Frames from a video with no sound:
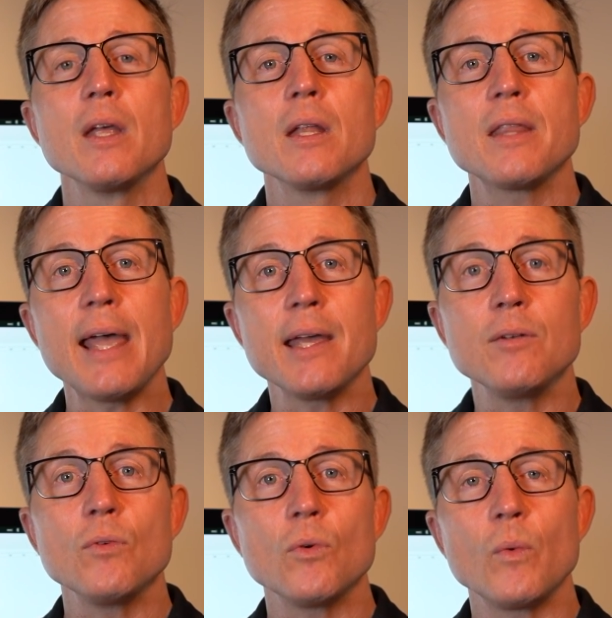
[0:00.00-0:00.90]

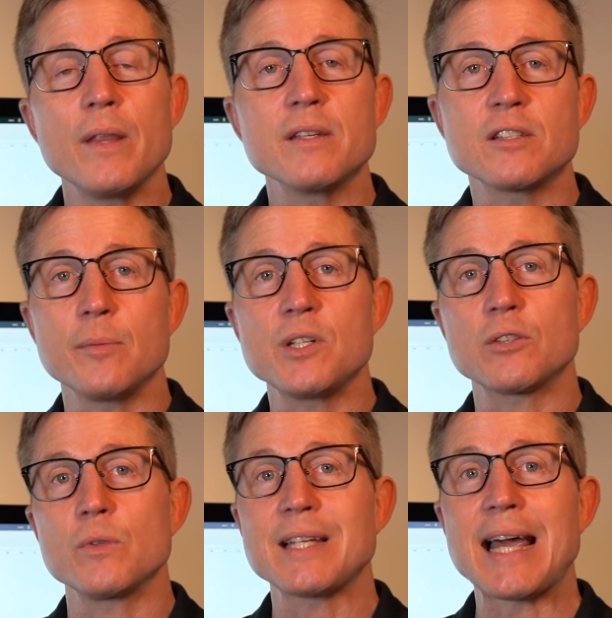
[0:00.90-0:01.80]
Then when the
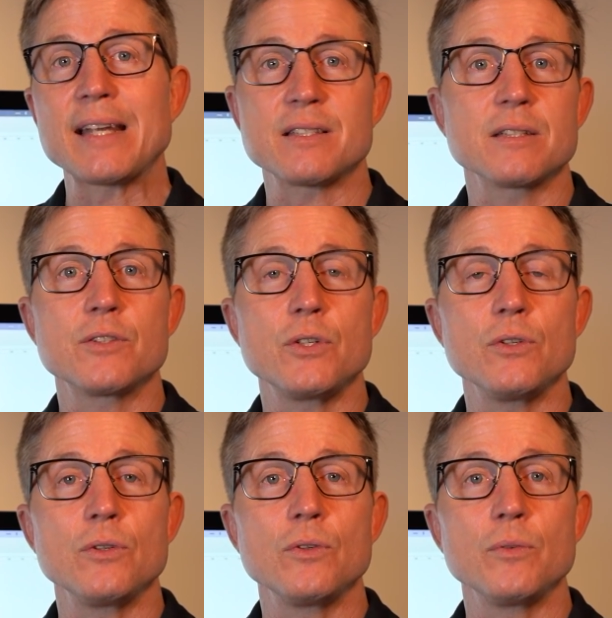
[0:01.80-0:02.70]
subject was asked
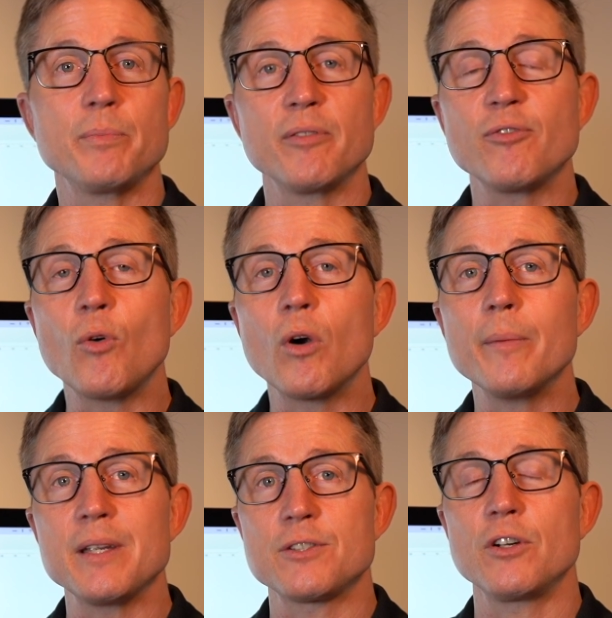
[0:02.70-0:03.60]
to perform
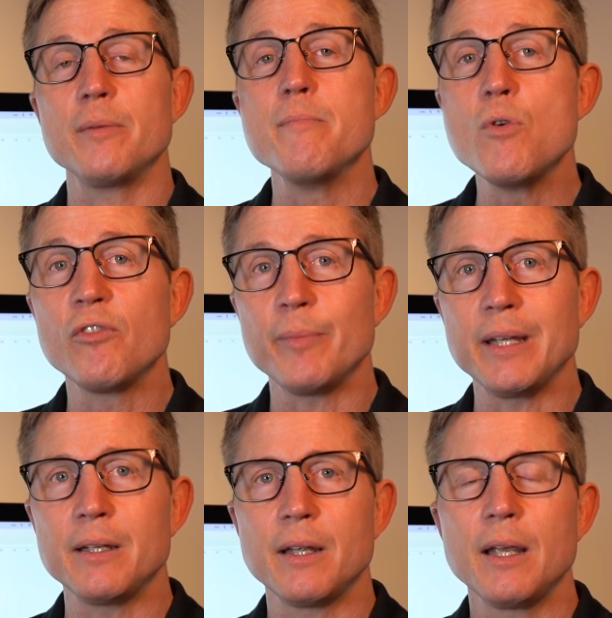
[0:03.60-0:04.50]
a certain
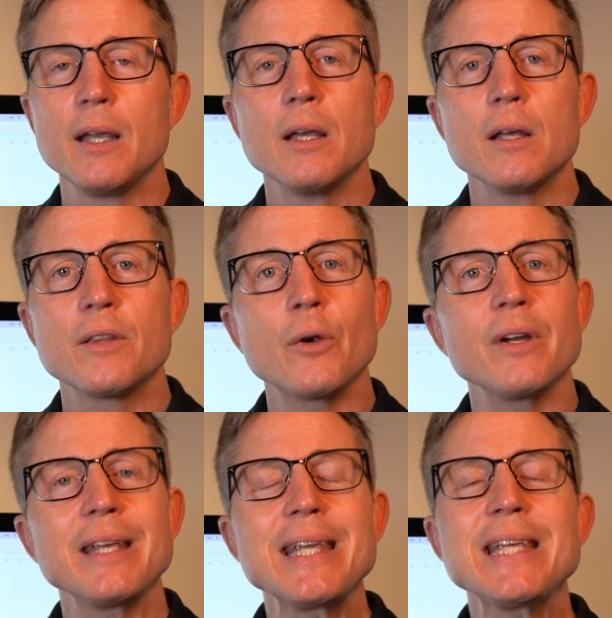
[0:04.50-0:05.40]
movement,
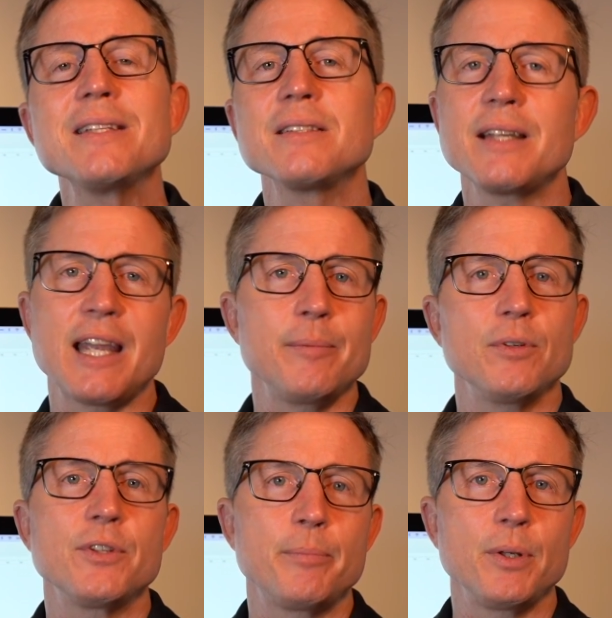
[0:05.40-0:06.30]
they're easily able
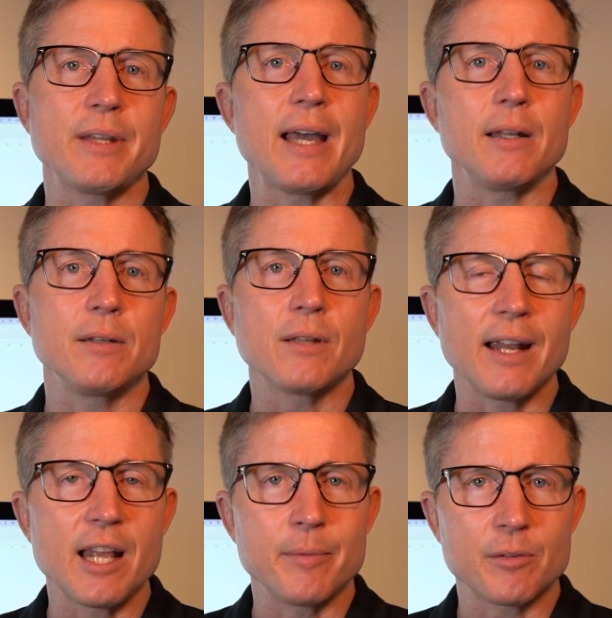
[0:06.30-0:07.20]
to put that
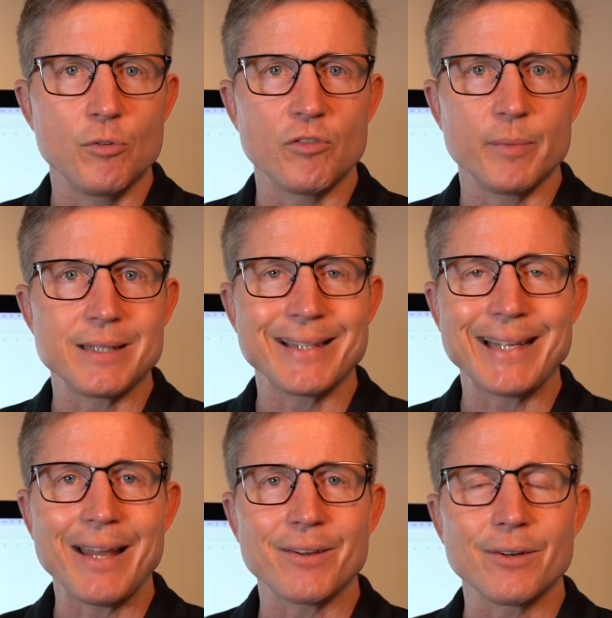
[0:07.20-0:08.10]
dynamic movement
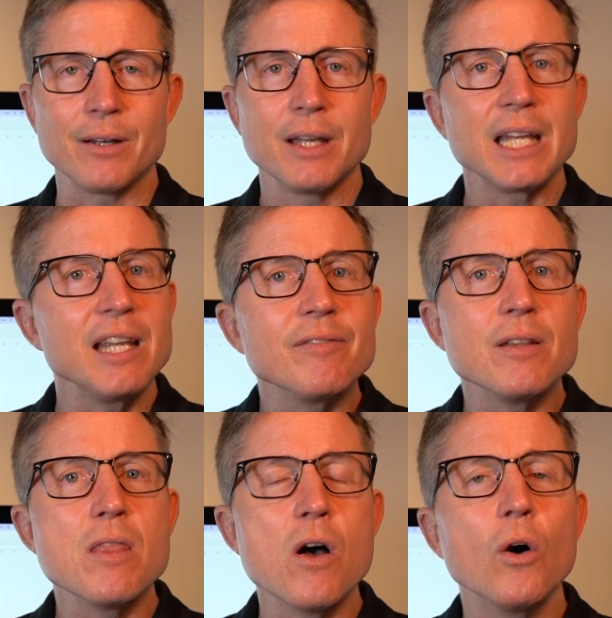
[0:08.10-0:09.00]
together,
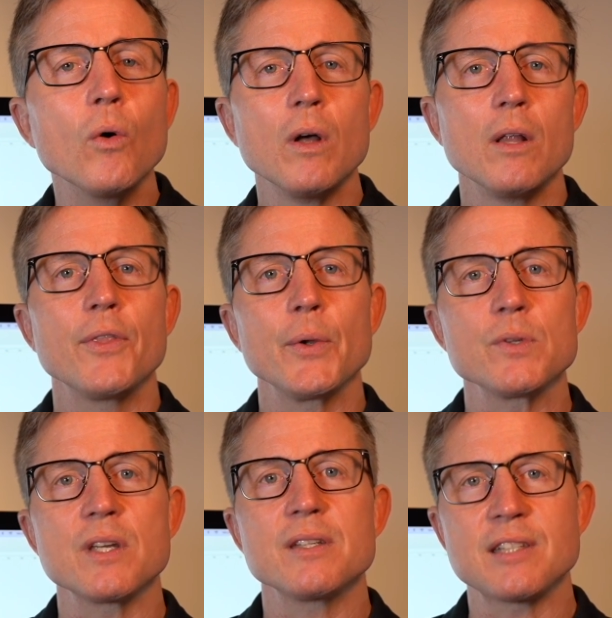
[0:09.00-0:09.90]
even though
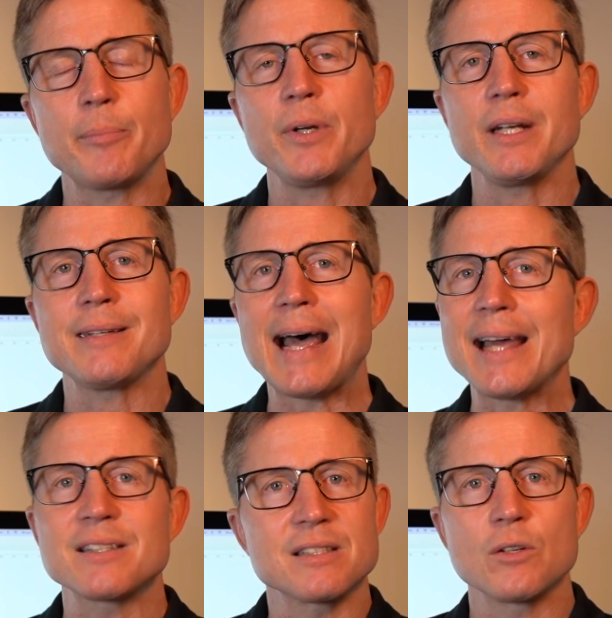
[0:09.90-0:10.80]
those separated
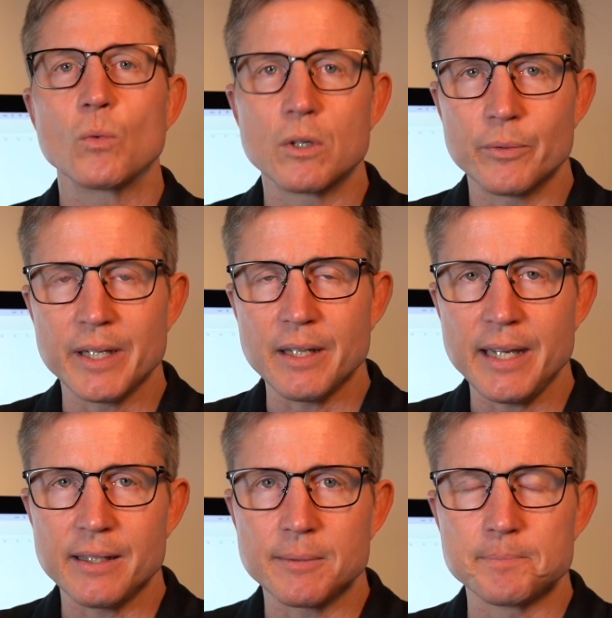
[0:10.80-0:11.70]
tasks weren't
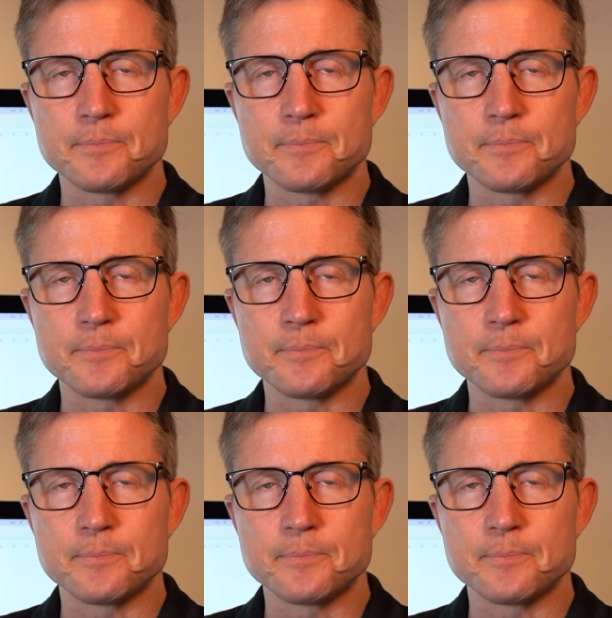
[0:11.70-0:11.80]
related.